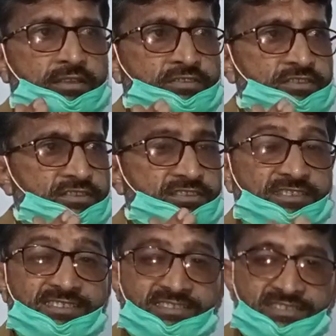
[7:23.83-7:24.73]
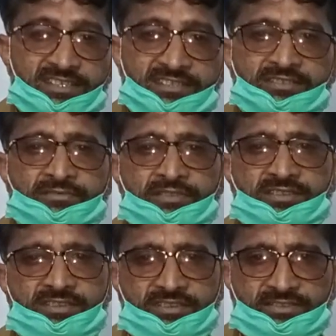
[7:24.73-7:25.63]
just a state of the
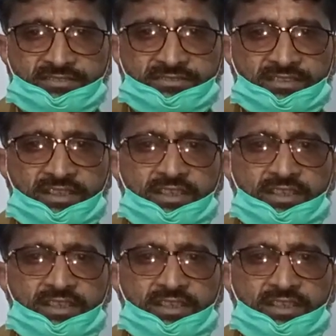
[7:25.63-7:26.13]
things.